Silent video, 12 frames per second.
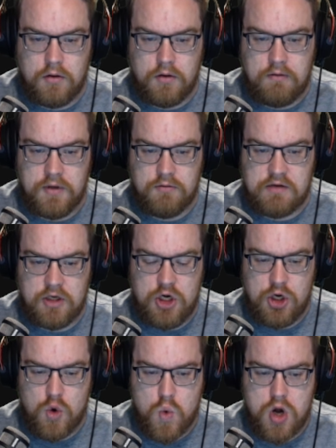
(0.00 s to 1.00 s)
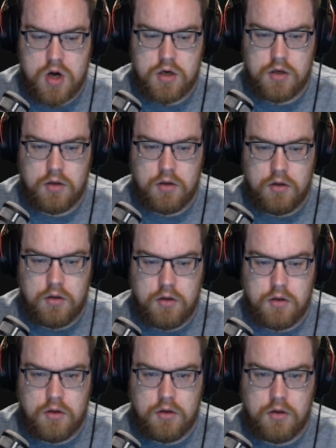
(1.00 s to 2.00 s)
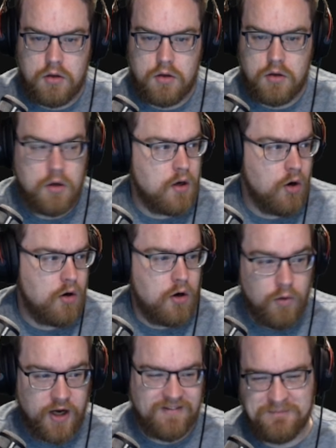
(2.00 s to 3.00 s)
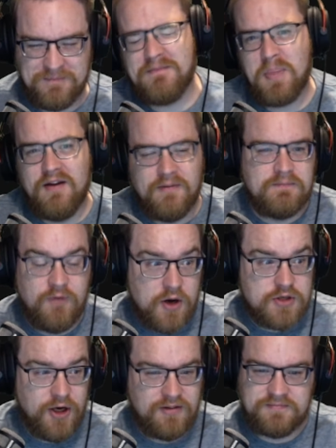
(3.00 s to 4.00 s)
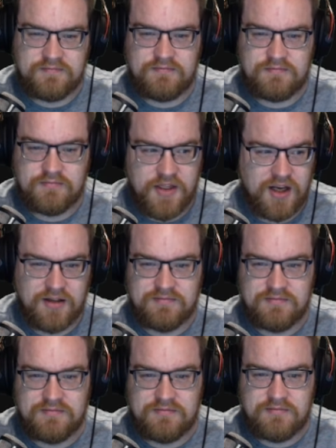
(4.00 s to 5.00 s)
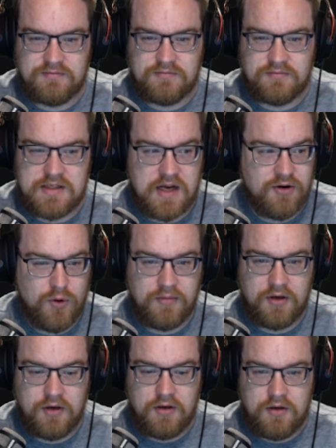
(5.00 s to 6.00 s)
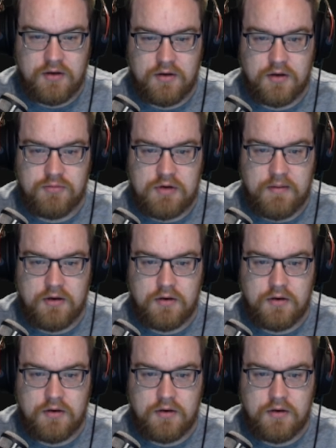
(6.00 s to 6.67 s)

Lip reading: and starts to smoke, and eventually he blows up. We then see Magnet Bomber laying on the ground and